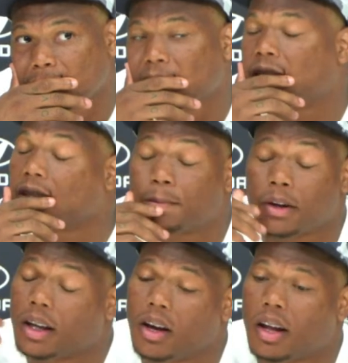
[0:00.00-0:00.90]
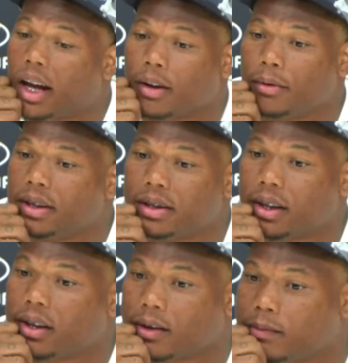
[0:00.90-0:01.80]
Yeah, that's probably all I can really
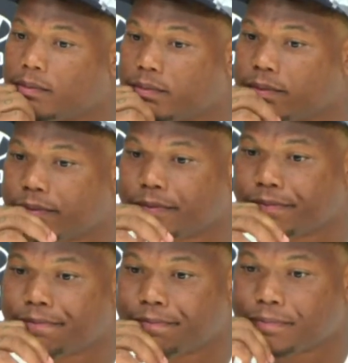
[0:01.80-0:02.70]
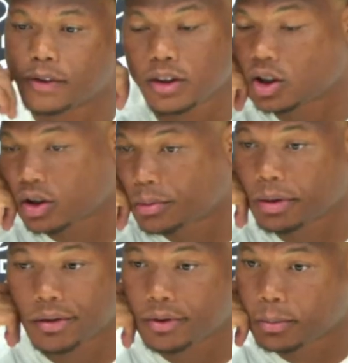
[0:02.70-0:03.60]
say. He's just going to
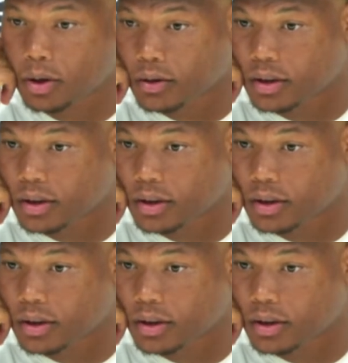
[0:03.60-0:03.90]
play football,